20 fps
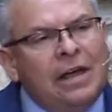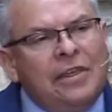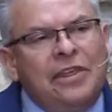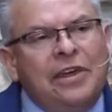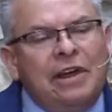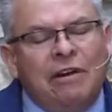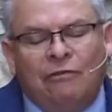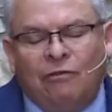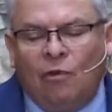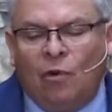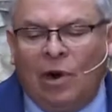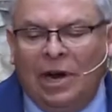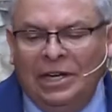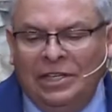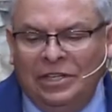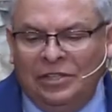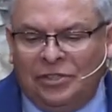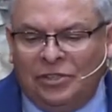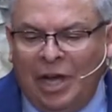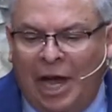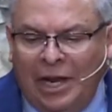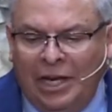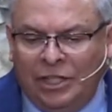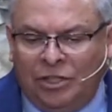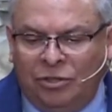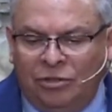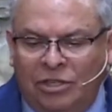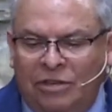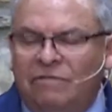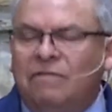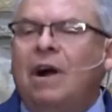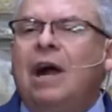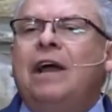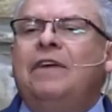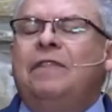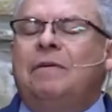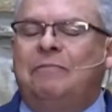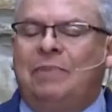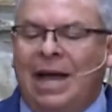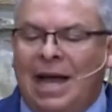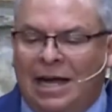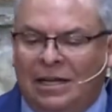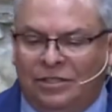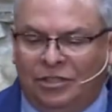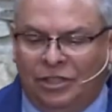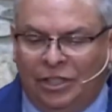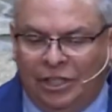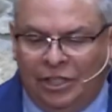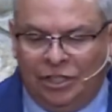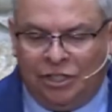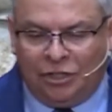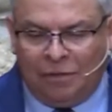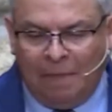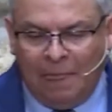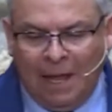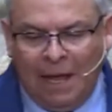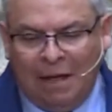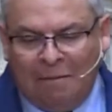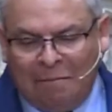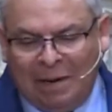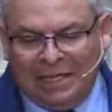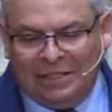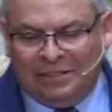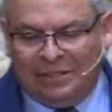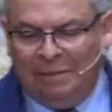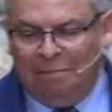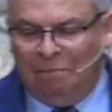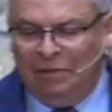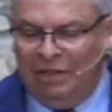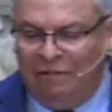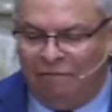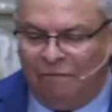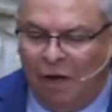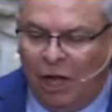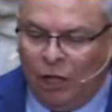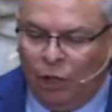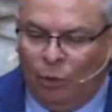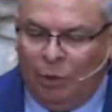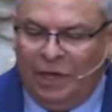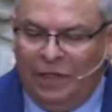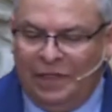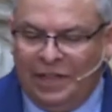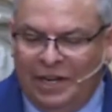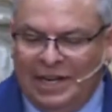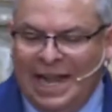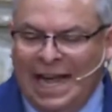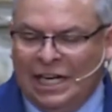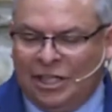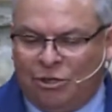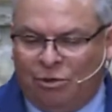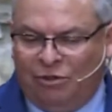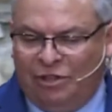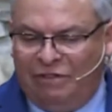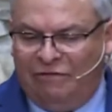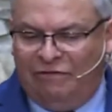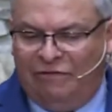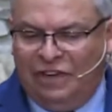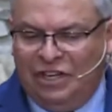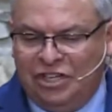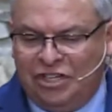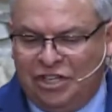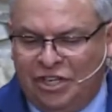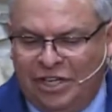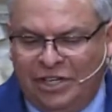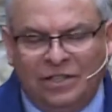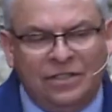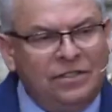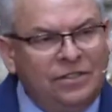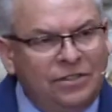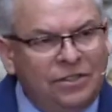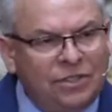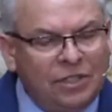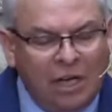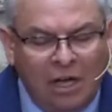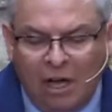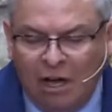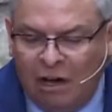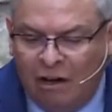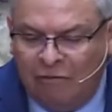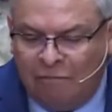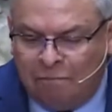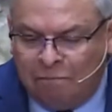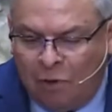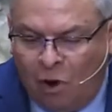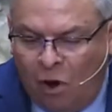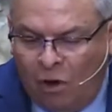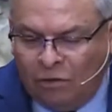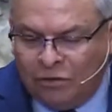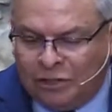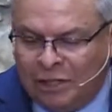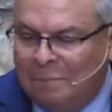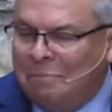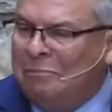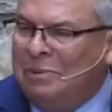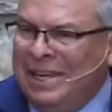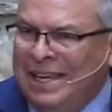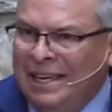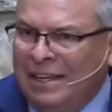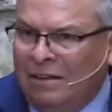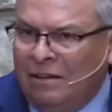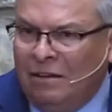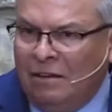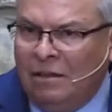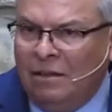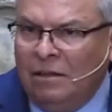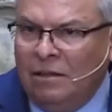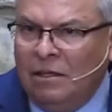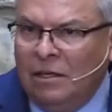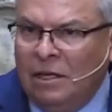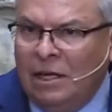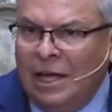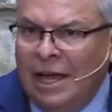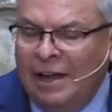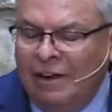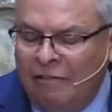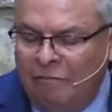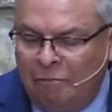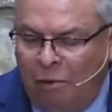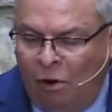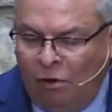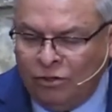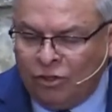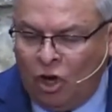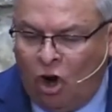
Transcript: Therefore, I decided to divide the passage by simply following the natural divisions of Paul's appeal and of Paul's